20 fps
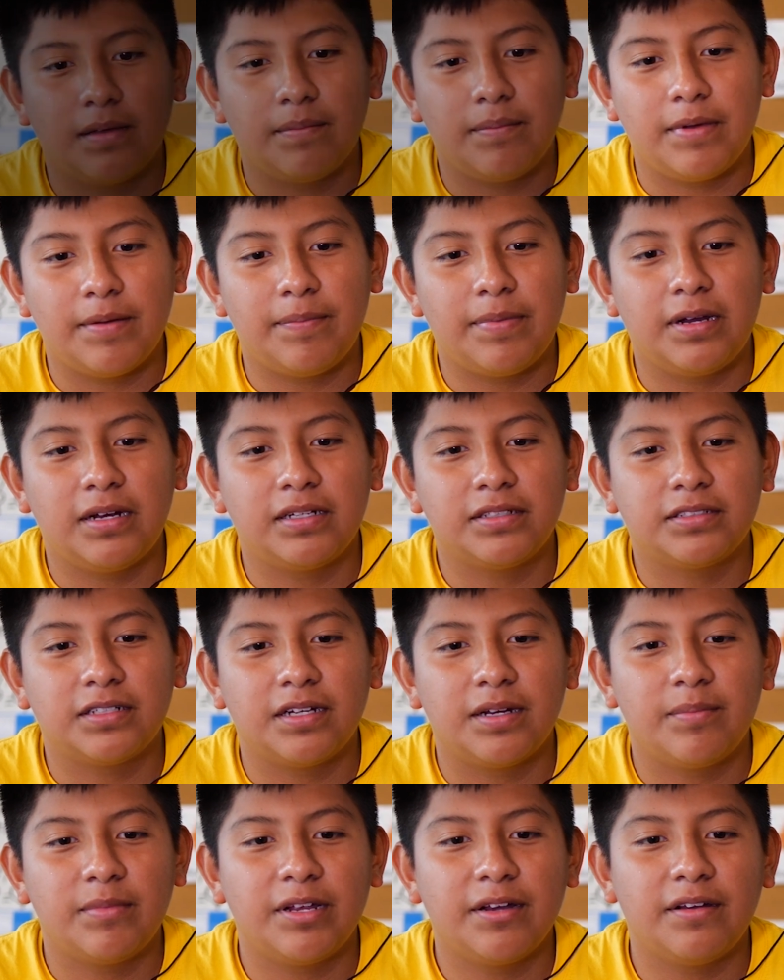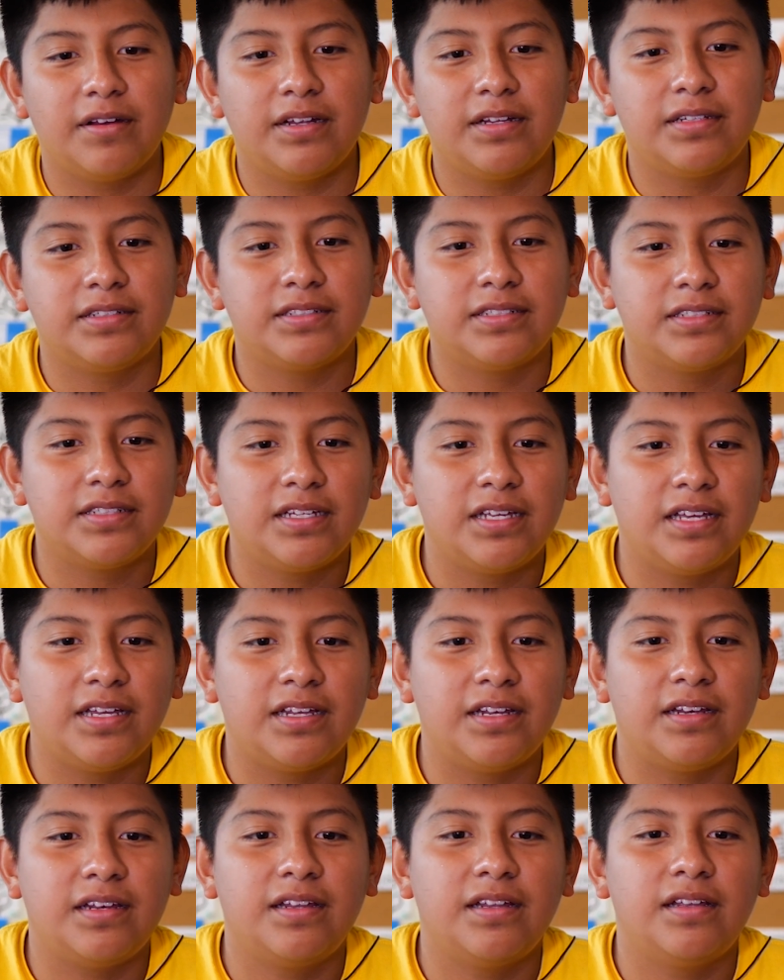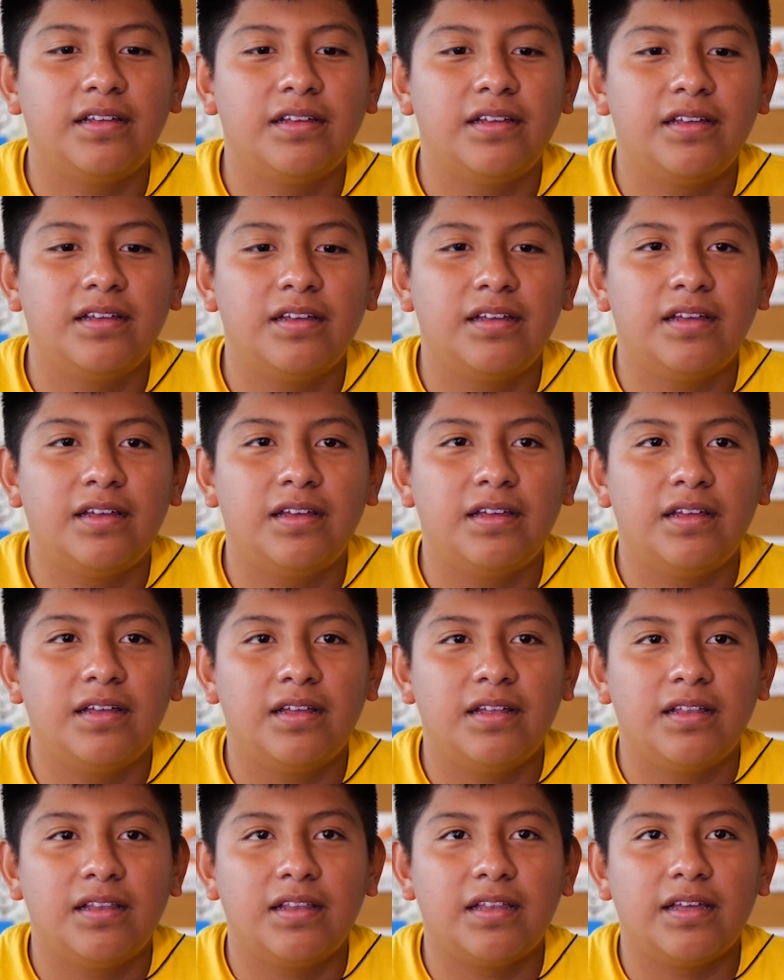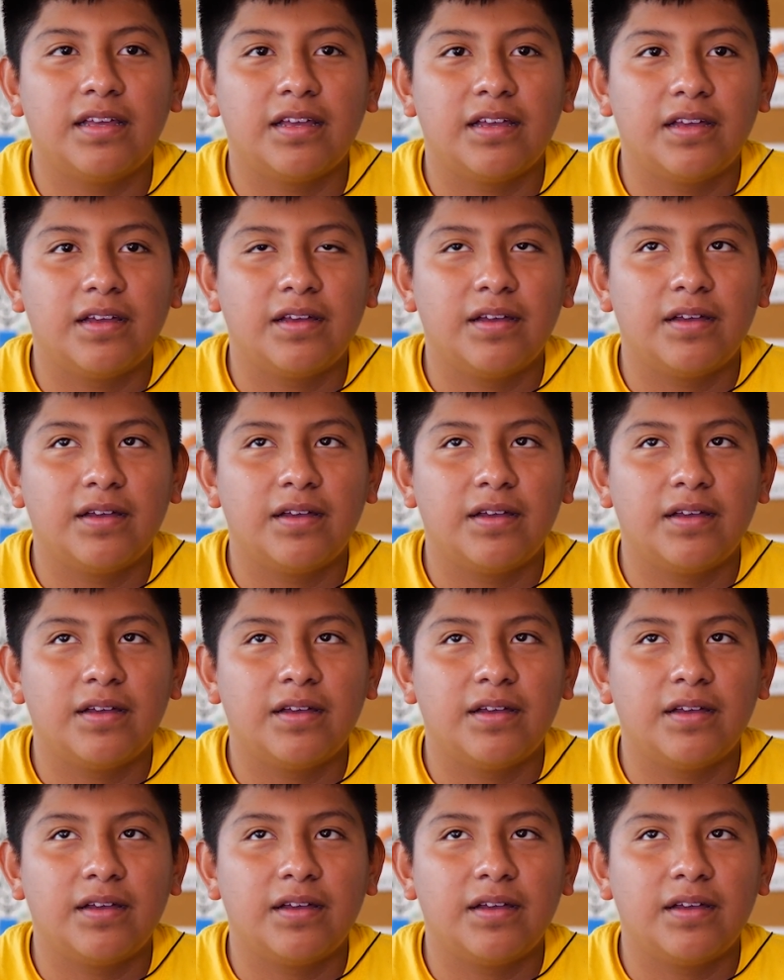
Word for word: my parents are immigrants, and like